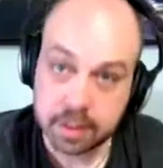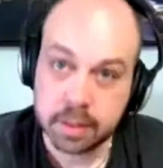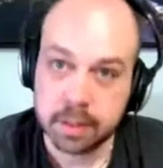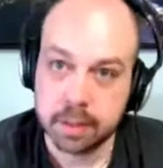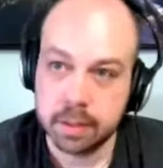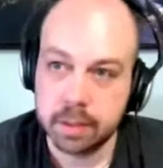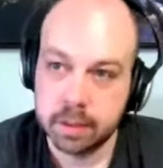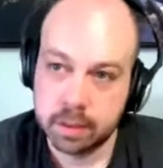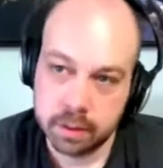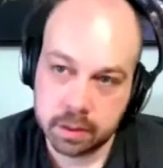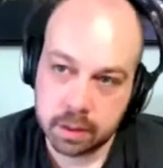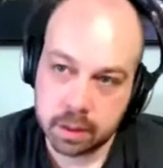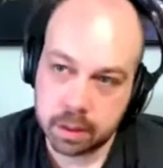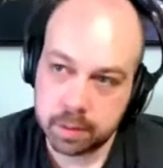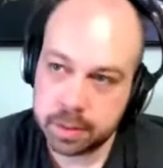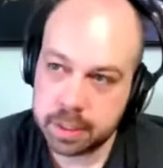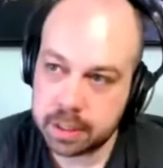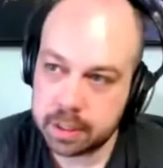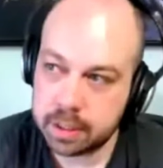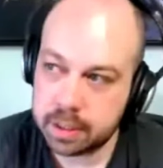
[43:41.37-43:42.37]
Yes. Right.
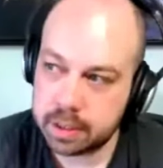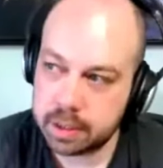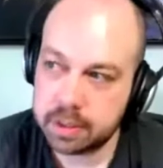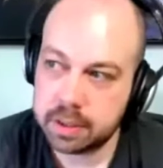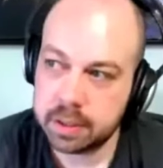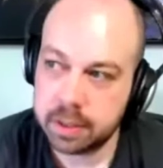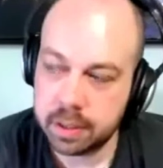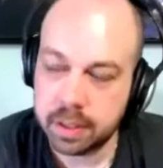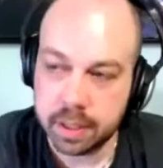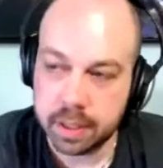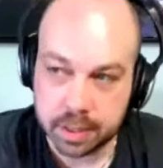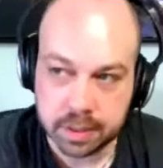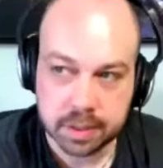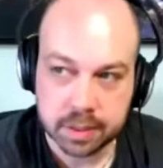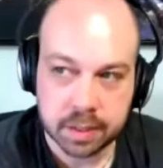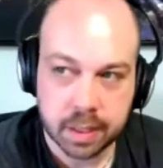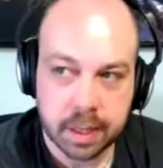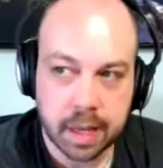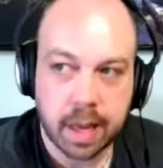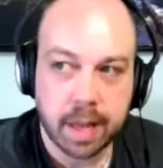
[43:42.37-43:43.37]
I mean, it's
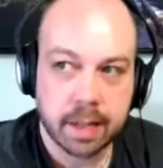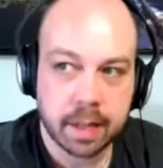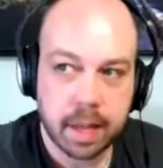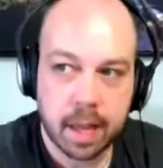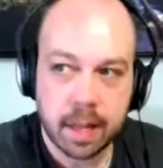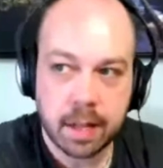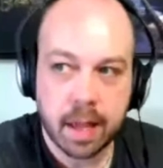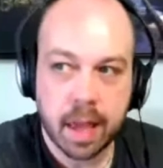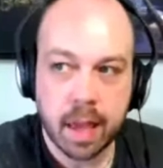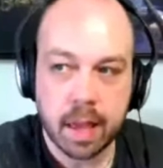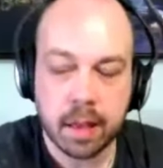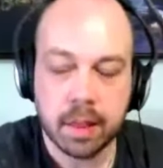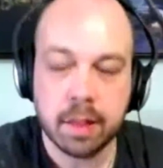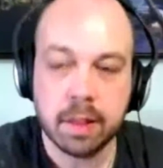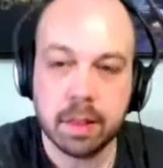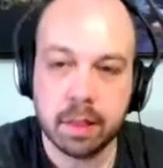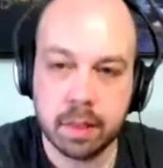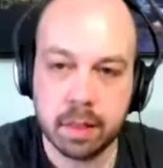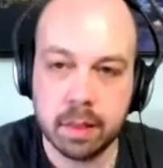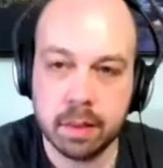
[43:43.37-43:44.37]
it's and and
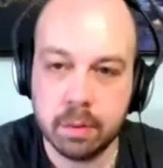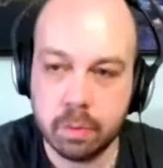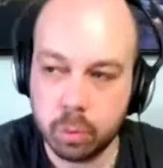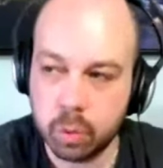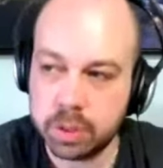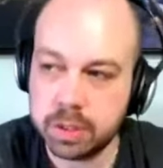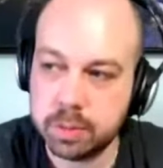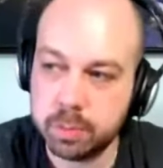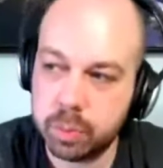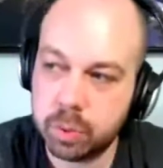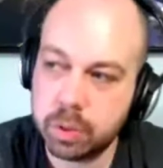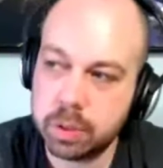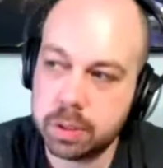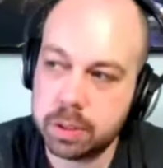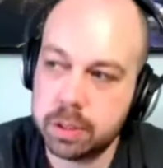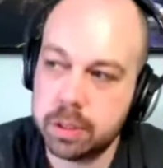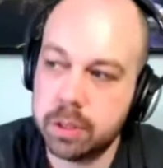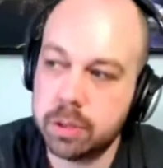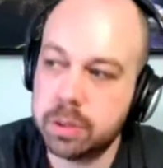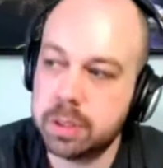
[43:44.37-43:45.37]
the, the what's
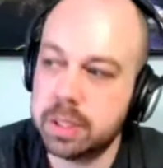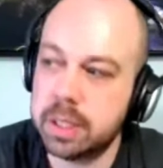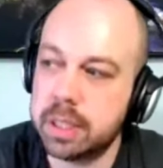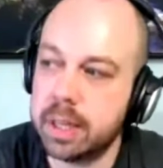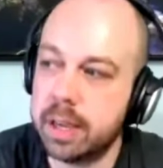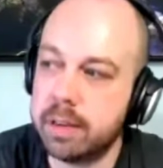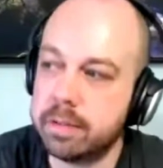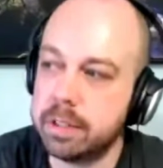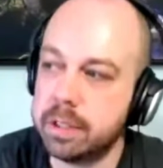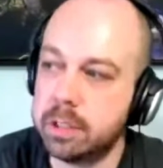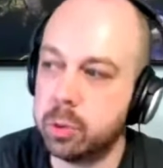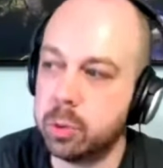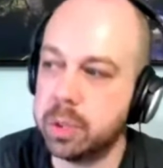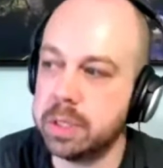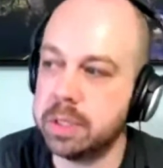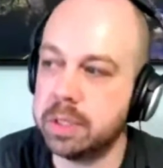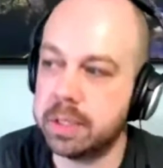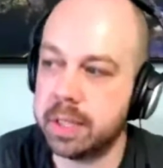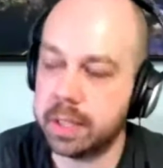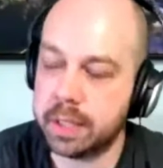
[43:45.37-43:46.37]
important to know is that every
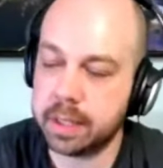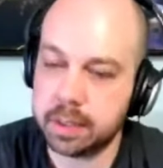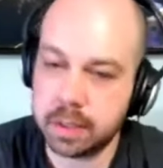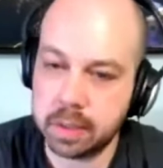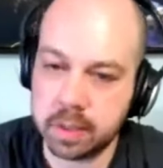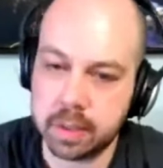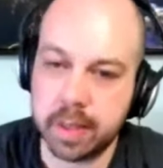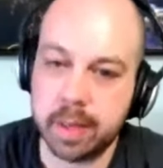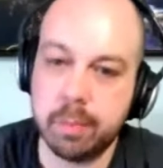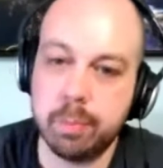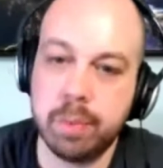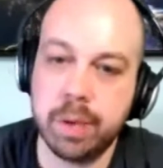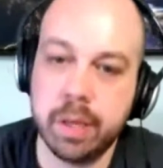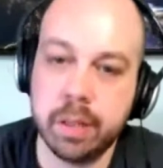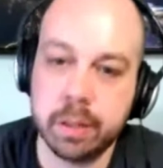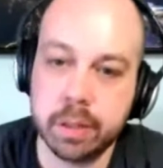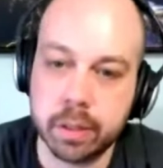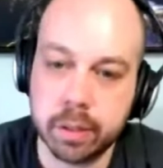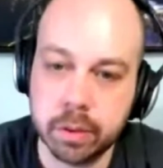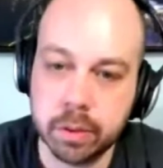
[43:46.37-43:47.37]
20 seconds that
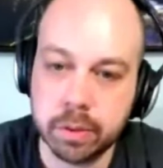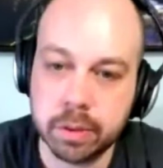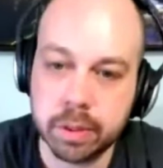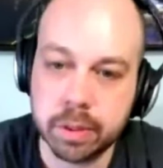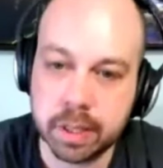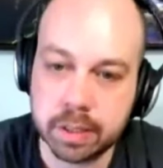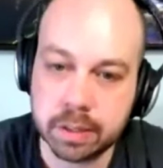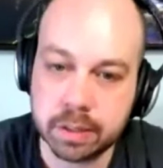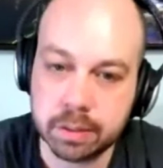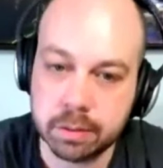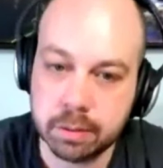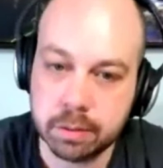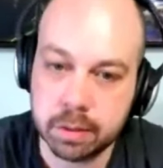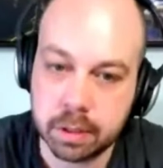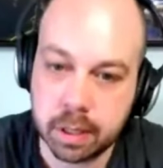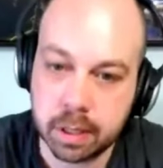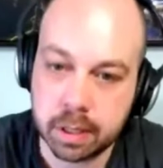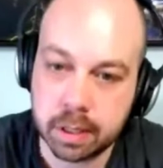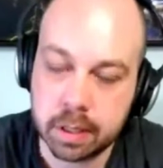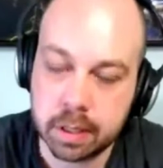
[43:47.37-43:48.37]
PIN code gets
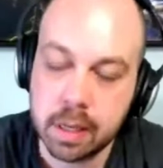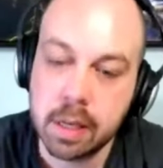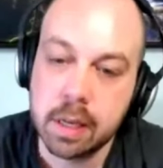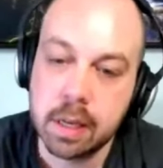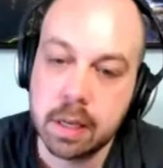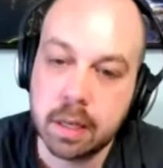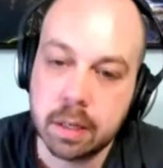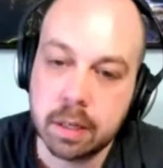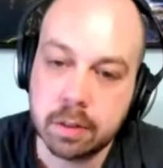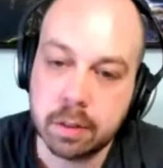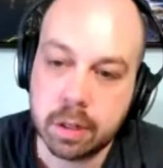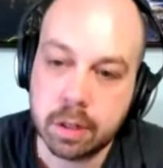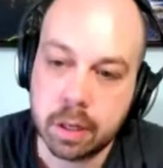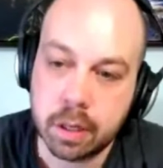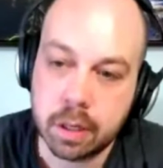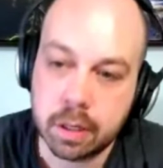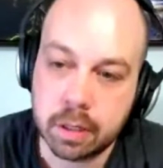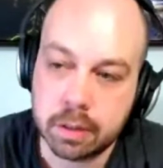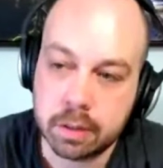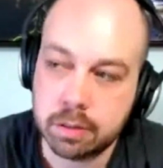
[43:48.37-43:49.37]
uh,
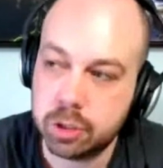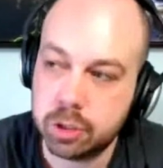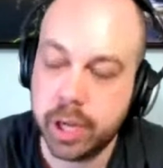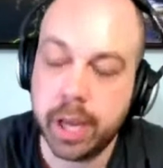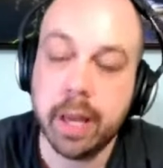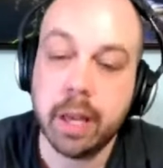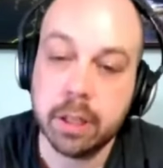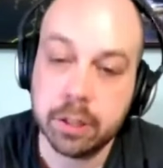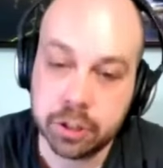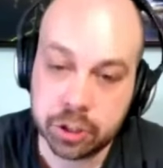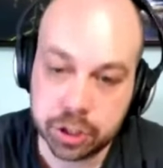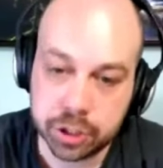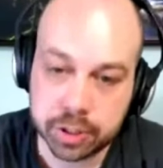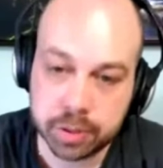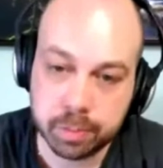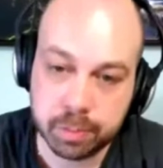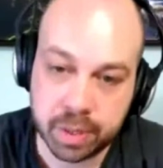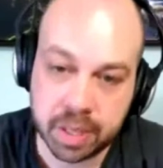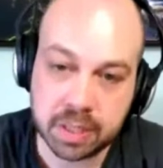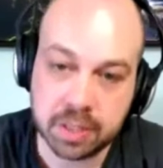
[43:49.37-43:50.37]
uh,
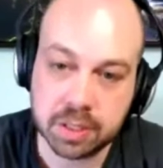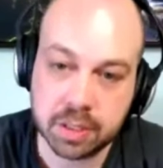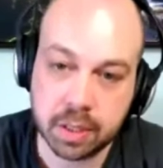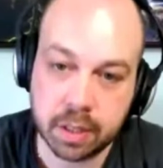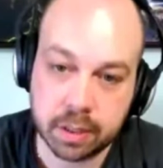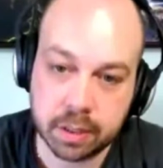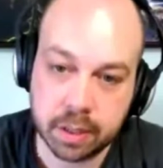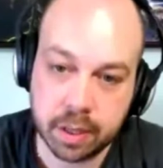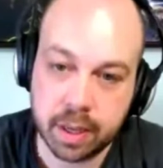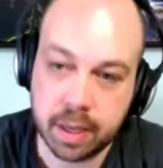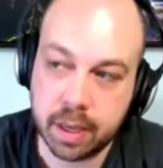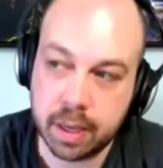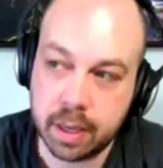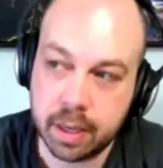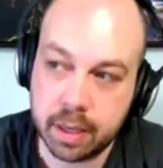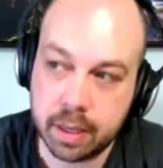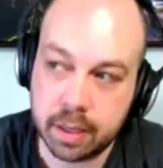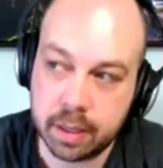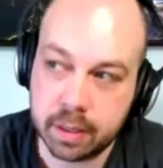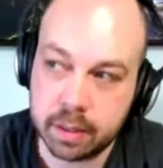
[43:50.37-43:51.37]
changed based right. on
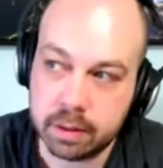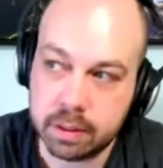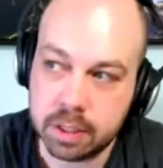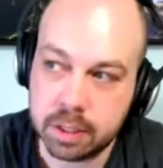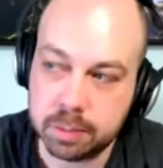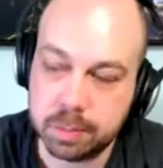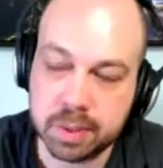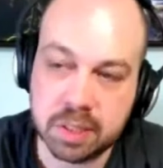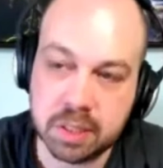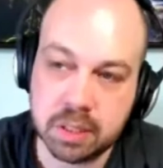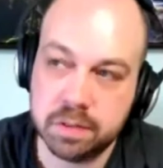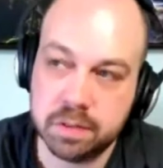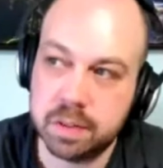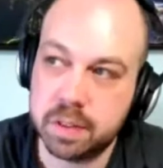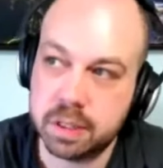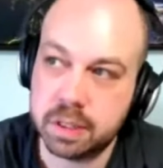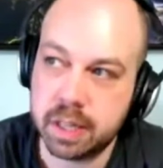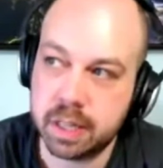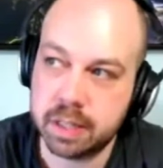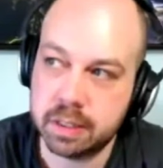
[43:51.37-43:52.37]
a a
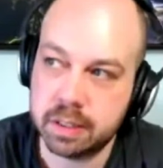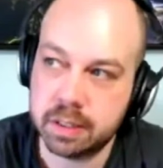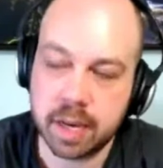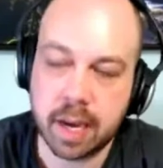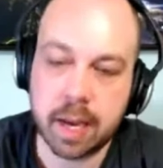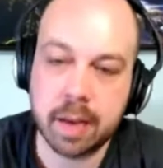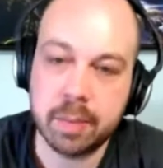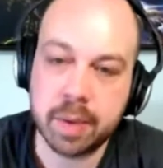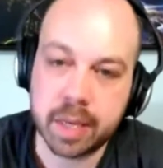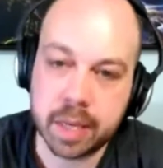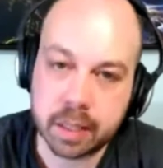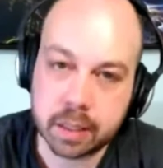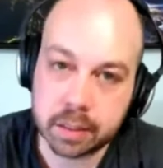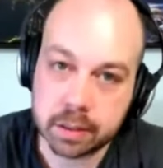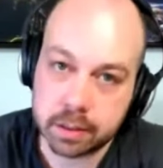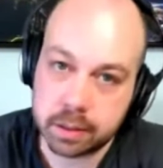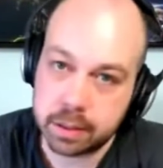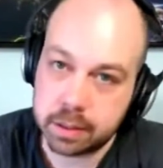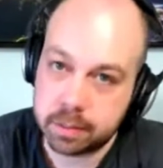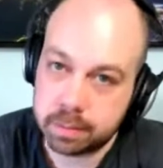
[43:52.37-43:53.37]
specific kind of timing
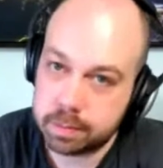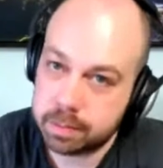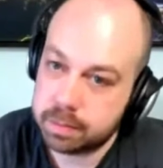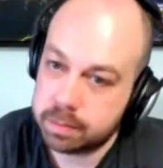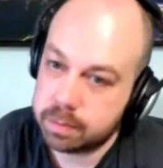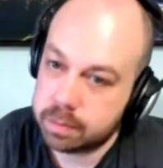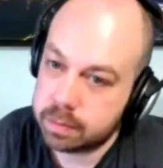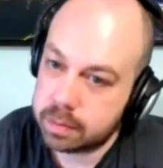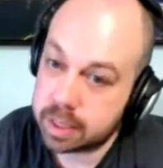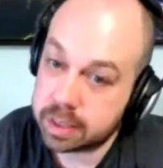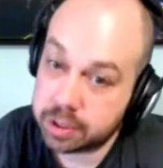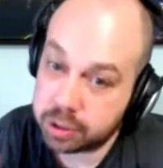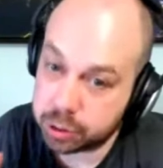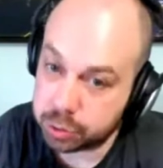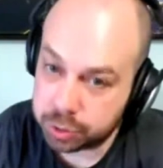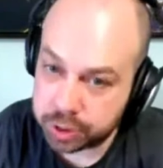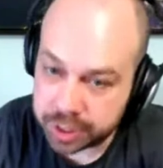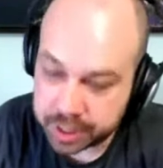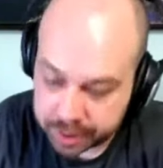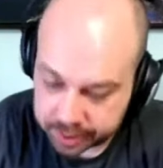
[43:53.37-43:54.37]
algorithm
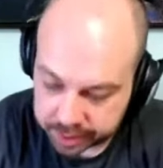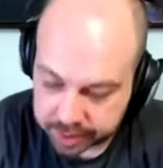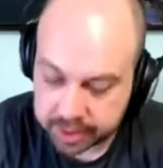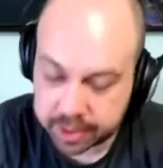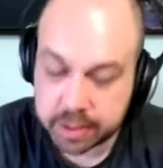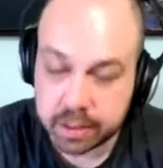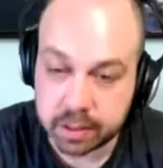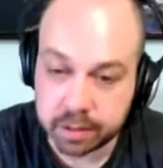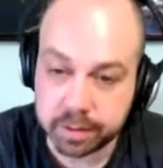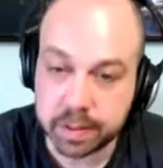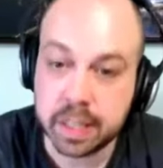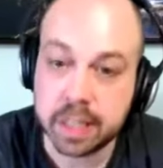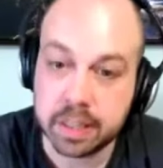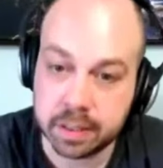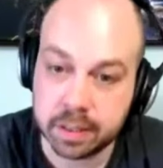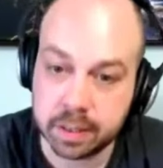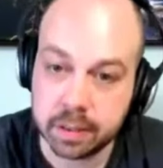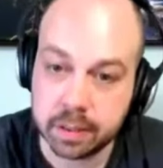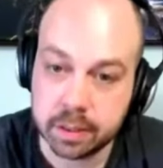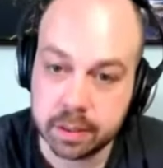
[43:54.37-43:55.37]
that's unique to the
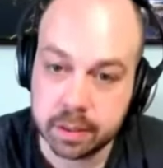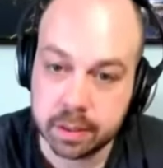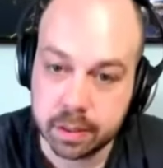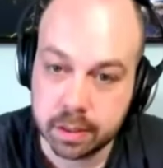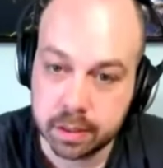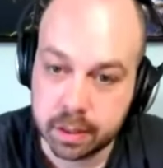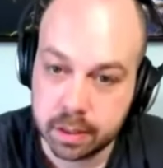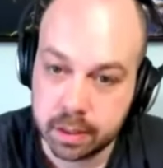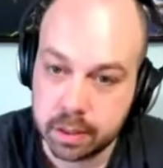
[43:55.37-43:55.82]
device